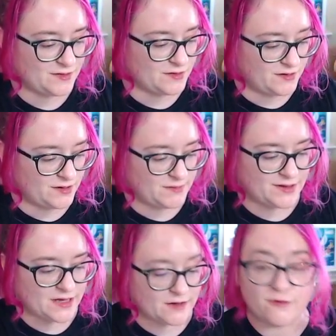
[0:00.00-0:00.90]
Alright, we only
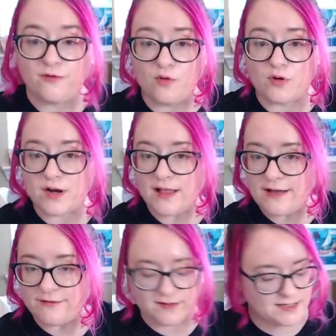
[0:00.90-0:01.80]
got 4
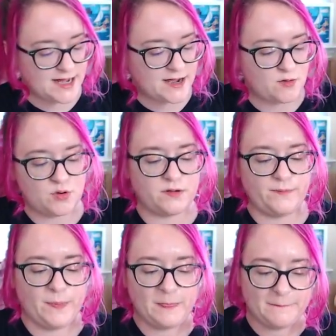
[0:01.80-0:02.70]
left now.
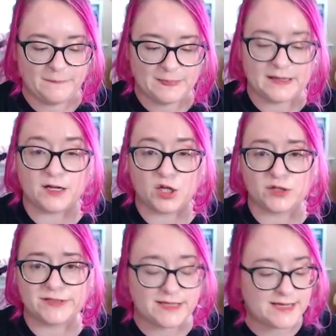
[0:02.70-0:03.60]
Getting
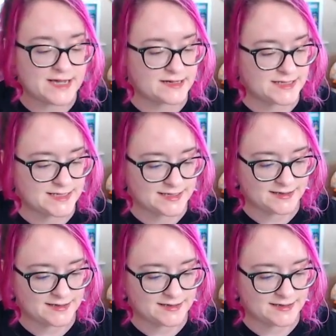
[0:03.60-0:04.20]
close to the end.